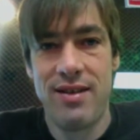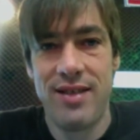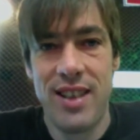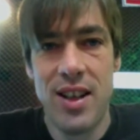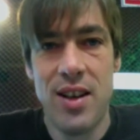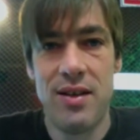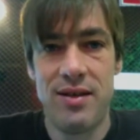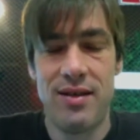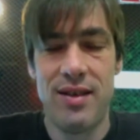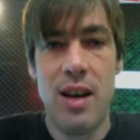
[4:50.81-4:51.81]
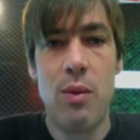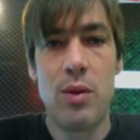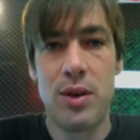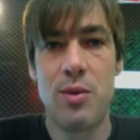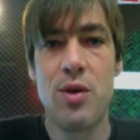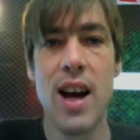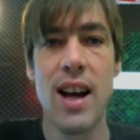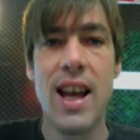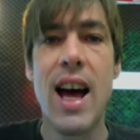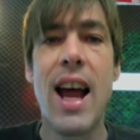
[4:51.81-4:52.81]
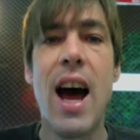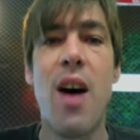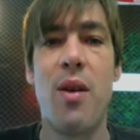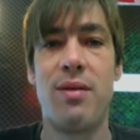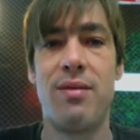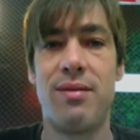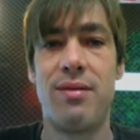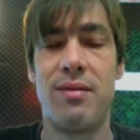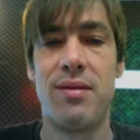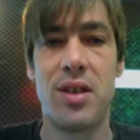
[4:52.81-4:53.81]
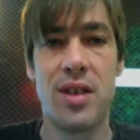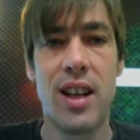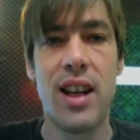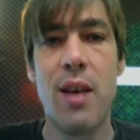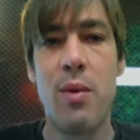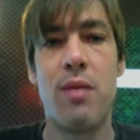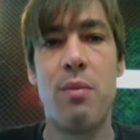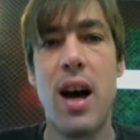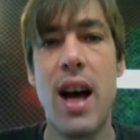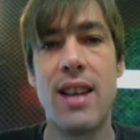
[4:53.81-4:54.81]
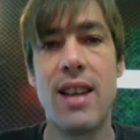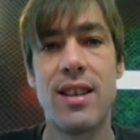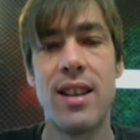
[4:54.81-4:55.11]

You know, I will subtract that out just like I would a bias.